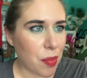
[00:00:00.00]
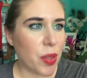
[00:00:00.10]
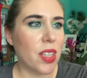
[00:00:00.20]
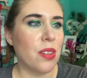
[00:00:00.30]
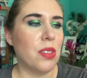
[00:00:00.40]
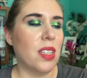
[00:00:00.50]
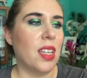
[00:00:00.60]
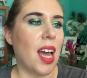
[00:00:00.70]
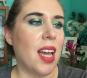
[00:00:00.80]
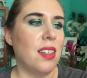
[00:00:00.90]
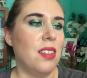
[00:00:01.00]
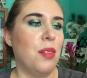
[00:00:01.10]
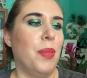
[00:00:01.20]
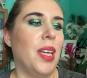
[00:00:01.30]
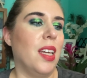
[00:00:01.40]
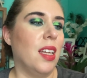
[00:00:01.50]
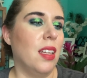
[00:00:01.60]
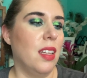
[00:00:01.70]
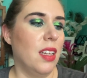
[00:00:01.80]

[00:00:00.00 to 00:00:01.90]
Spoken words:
but there's got to be,